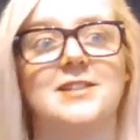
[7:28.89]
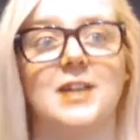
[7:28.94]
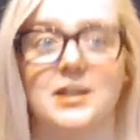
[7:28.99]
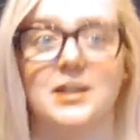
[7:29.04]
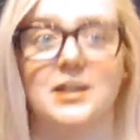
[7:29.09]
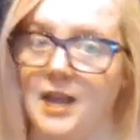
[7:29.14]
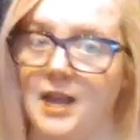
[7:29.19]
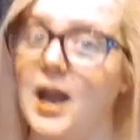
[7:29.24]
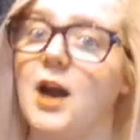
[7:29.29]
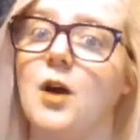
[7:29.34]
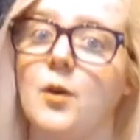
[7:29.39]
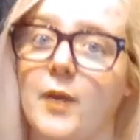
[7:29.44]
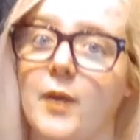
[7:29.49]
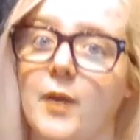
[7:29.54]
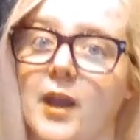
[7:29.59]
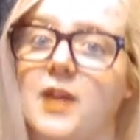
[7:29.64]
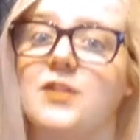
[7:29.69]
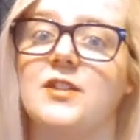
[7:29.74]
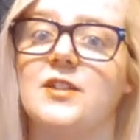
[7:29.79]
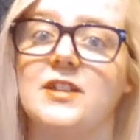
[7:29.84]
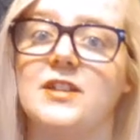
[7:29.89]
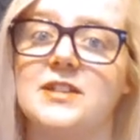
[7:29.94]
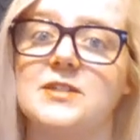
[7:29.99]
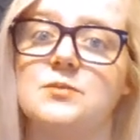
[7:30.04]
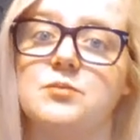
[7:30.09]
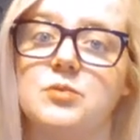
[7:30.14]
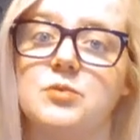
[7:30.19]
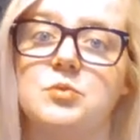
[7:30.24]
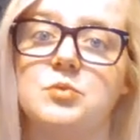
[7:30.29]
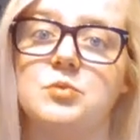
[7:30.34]
then yeah, okay, this
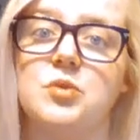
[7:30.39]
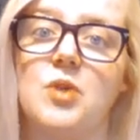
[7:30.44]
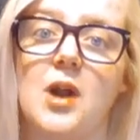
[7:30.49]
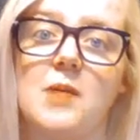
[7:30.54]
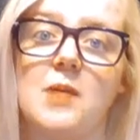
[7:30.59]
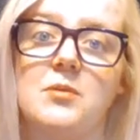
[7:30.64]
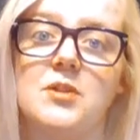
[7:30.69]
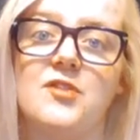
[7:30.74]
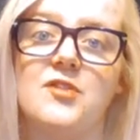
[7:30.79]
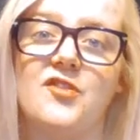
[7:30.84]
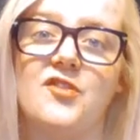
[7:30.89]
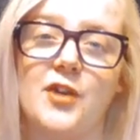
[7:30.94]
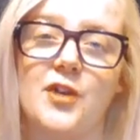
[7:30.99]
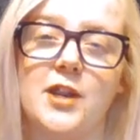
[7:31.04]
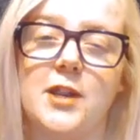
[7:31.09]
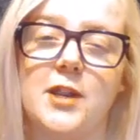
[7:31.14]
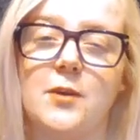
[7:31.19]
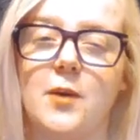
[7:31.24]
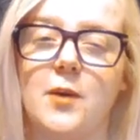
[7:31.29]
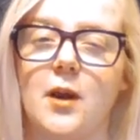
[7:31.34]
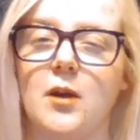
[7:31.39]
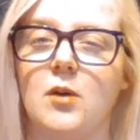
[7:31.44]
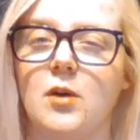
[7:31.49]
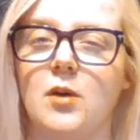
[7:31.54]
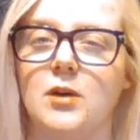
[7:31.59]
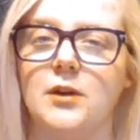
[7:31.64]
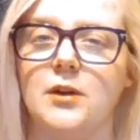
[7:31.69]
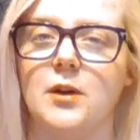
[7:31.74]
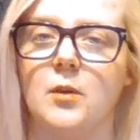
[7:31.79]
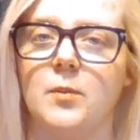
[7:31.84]
would probably freak you out
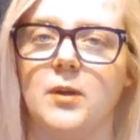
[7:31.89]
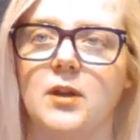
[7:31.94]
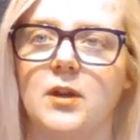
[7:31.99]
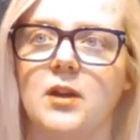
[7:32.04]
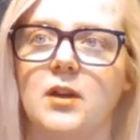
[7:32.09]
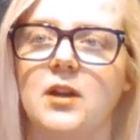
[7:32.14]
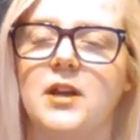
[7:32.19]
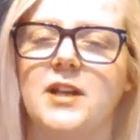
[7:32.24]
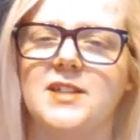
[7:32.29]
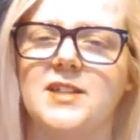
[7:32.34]
a little bit,